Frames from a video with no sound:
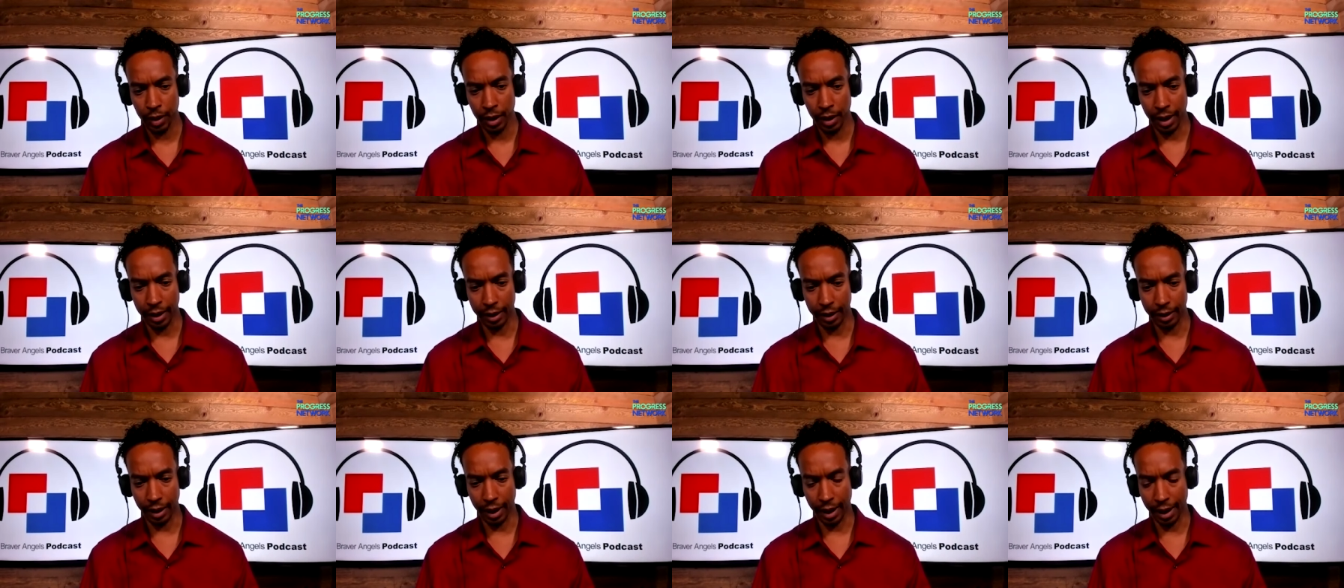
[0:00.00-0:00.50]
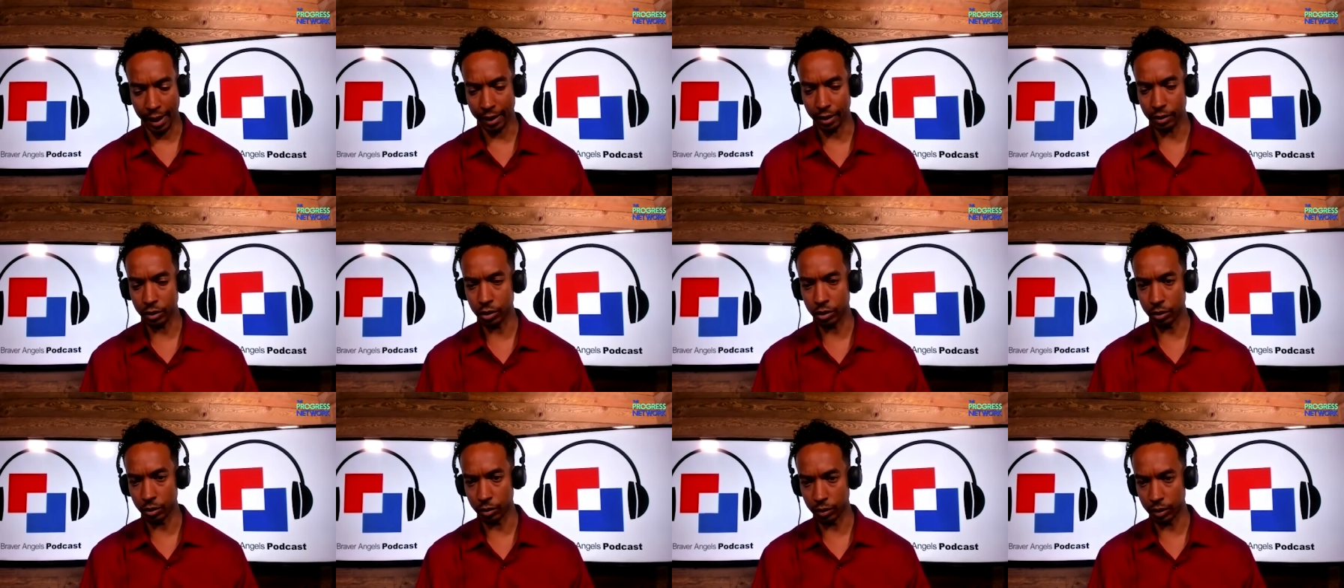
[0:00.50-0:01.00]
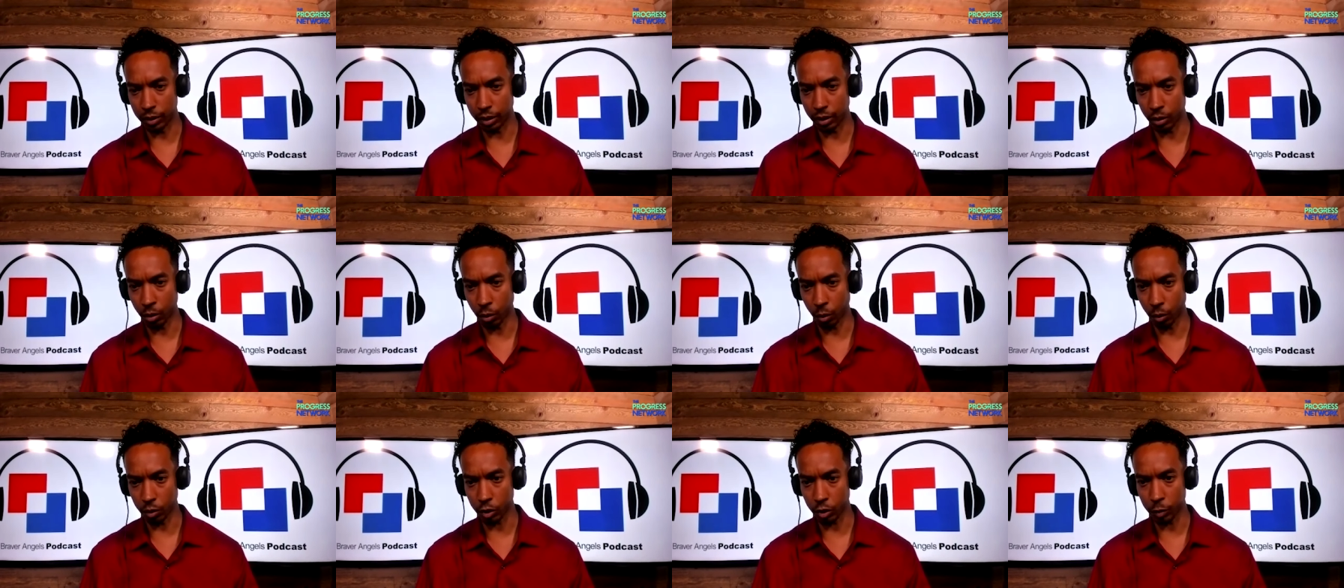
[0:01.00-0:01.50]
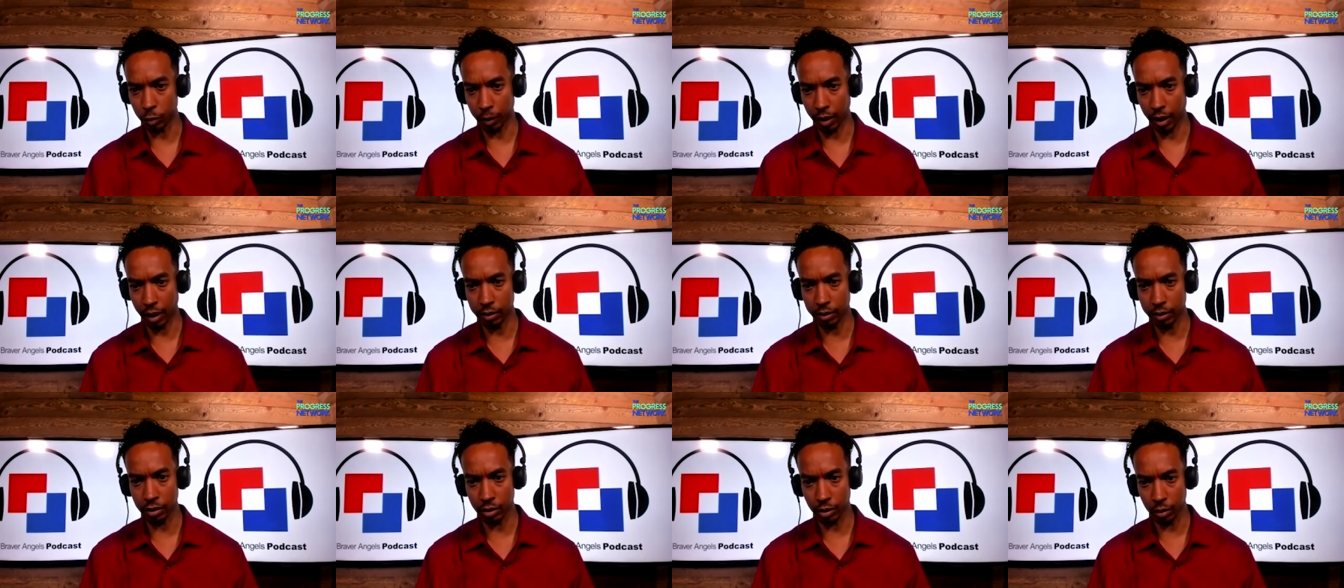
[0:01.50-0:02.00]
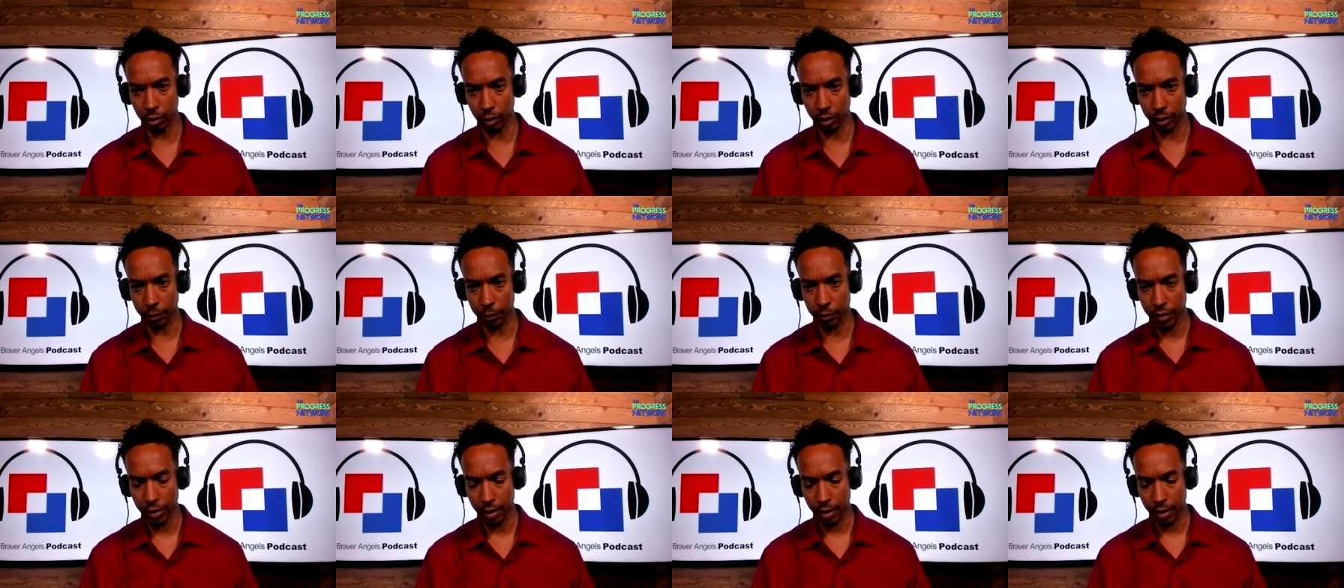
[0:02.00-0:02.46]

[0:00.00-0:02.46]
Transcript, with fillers: and an attitude that corresponds to it,